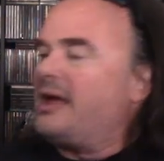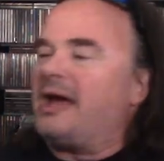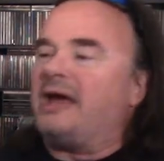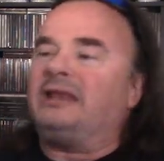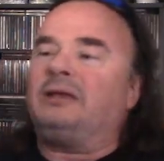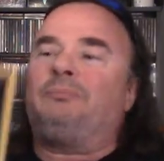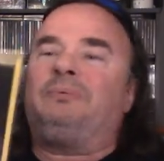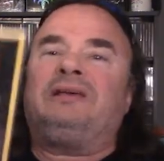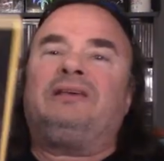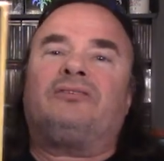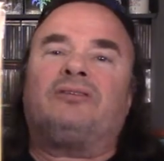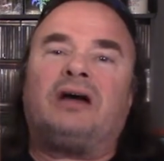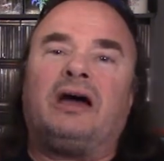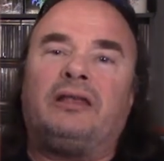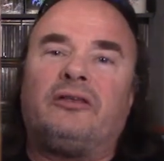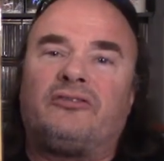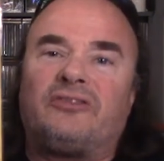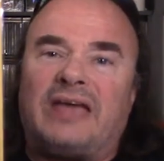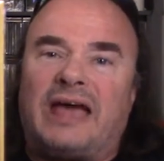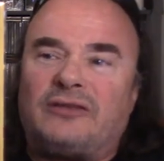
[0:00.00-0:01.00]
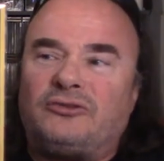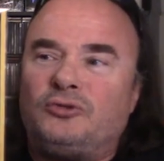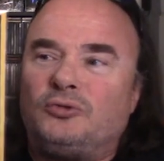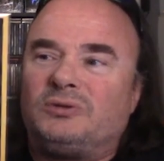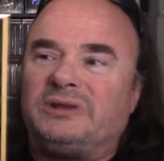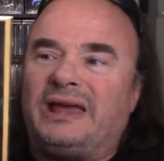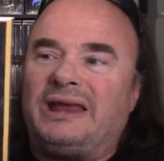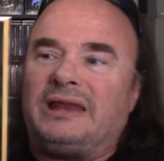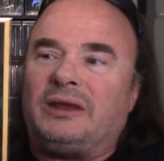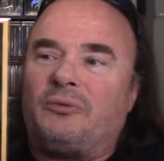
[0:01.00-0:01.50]
and the B side is
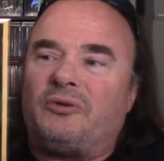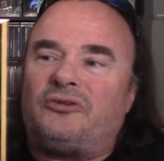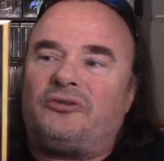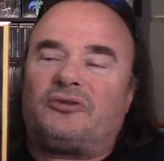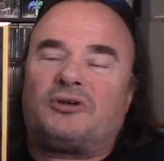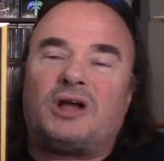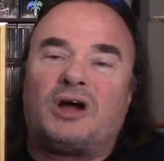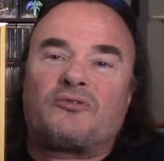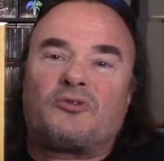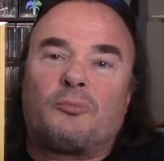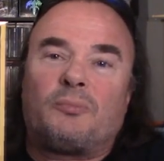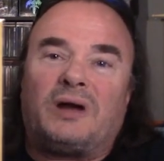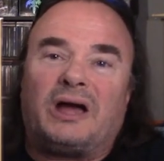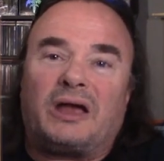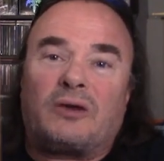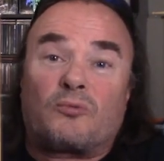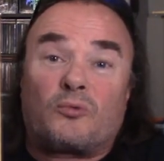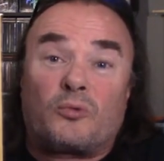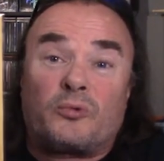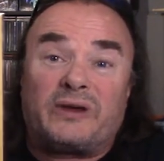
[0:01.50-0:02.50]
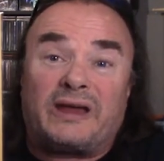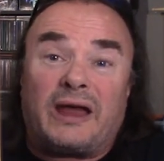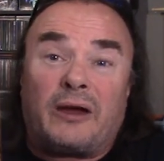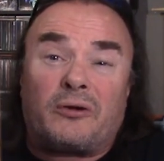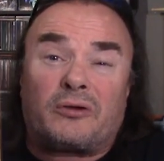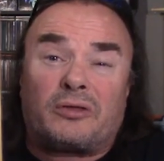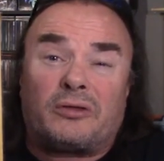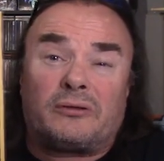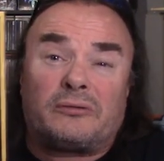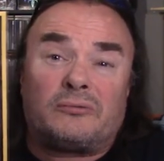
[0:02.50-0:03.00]
Tattooed Lady, which is a cover by Rory
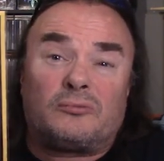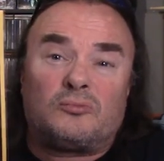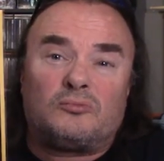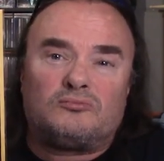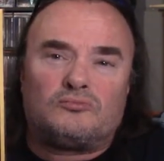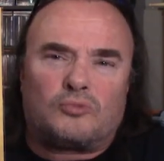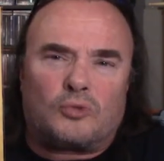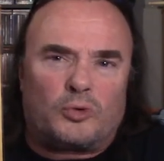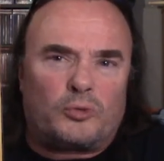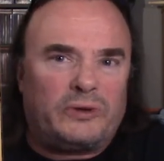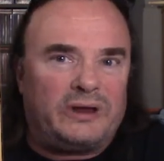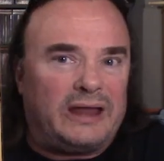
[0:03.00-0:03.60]
Gallagher. Rory,